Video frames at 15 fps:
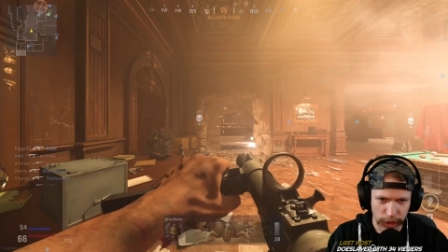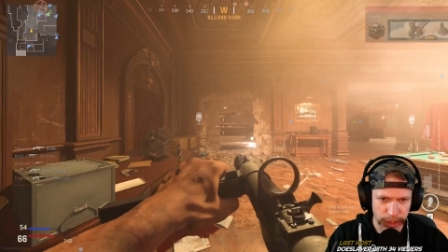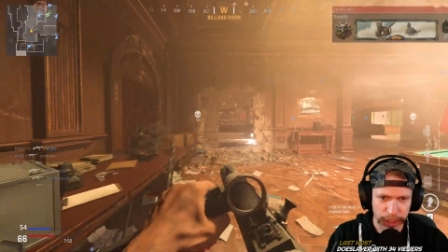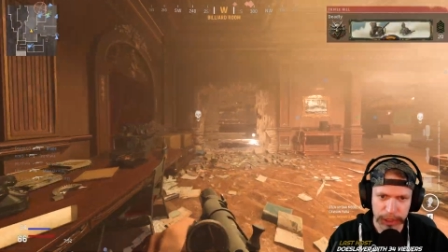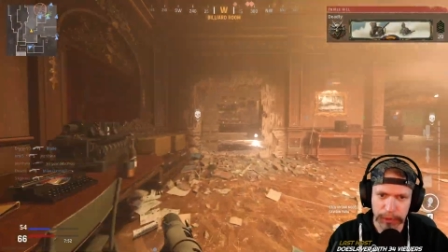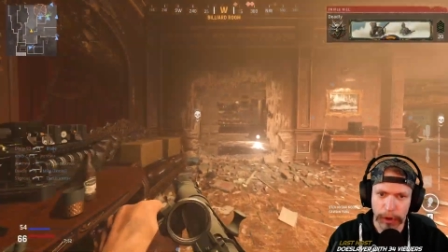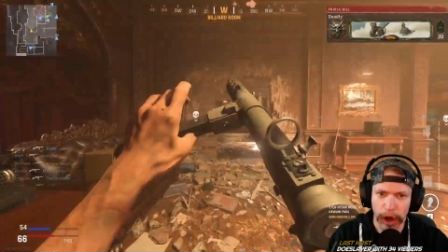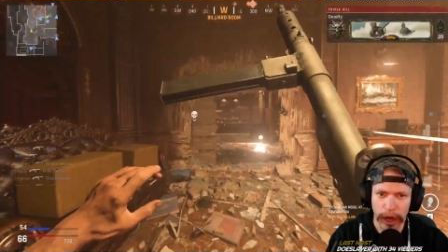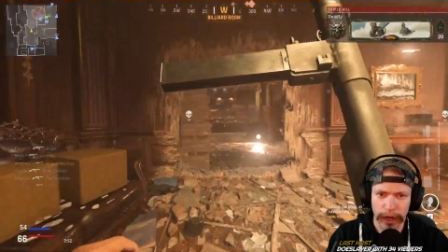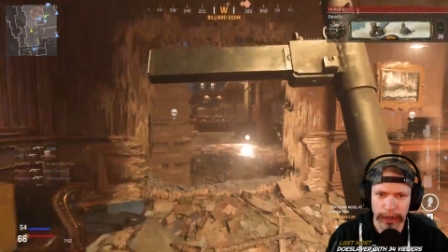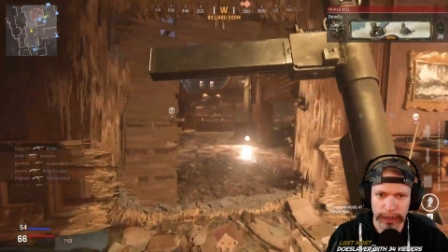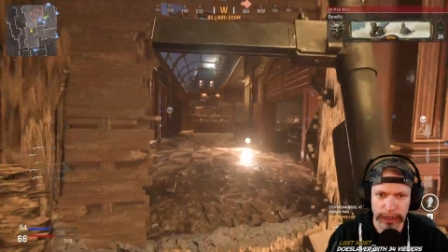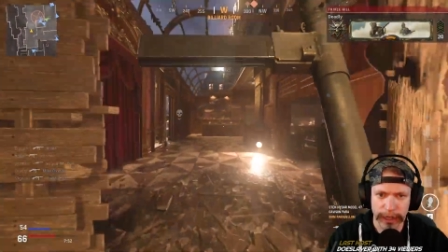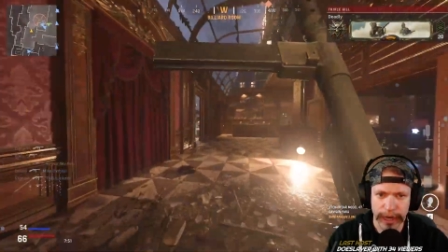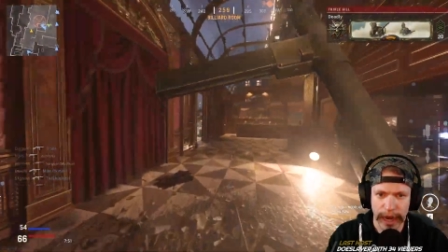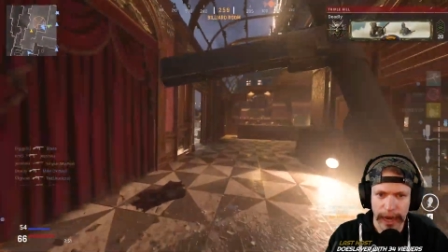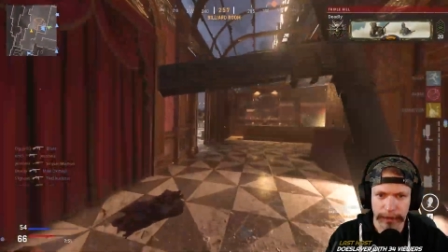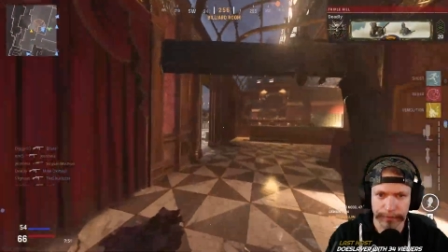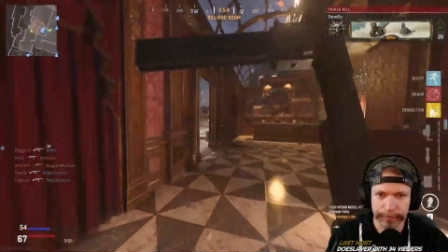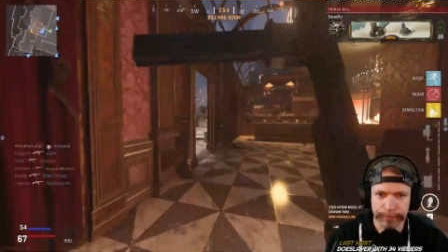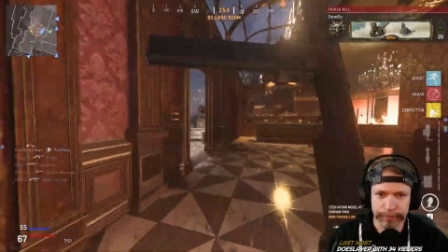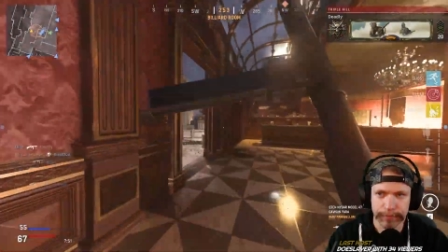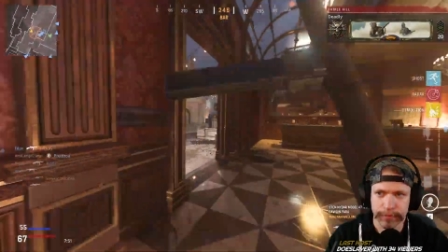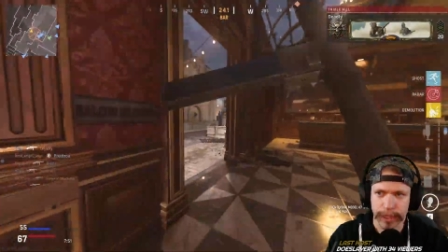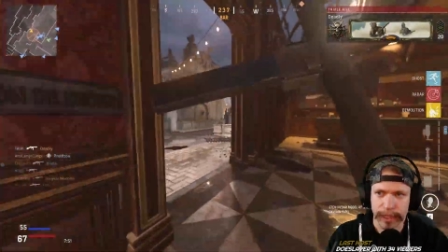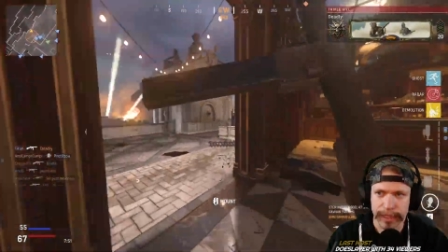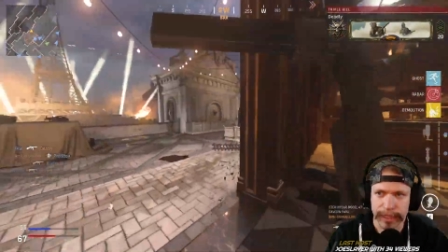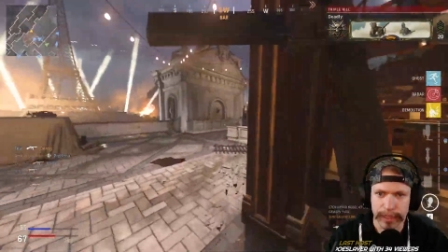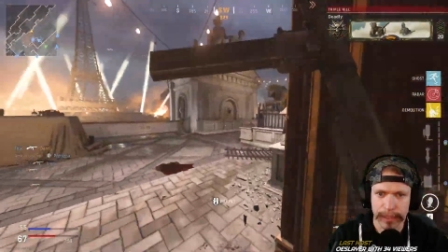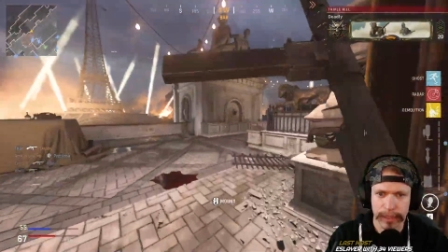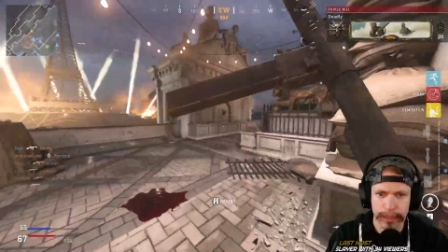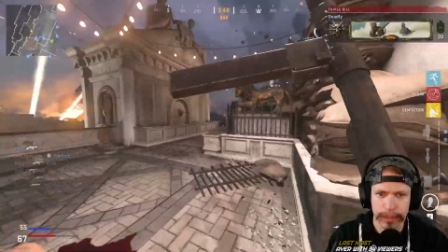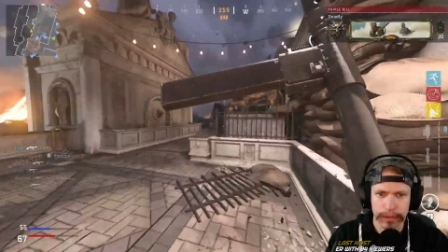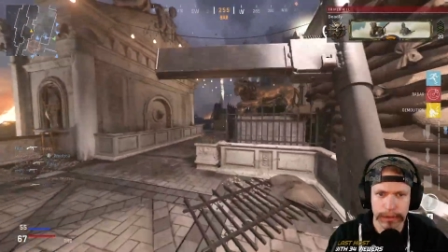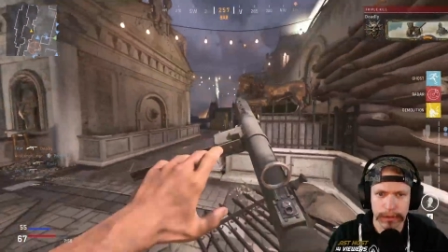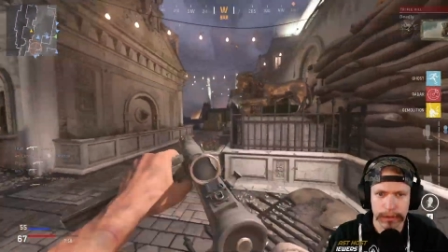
just spawn and you die. That's part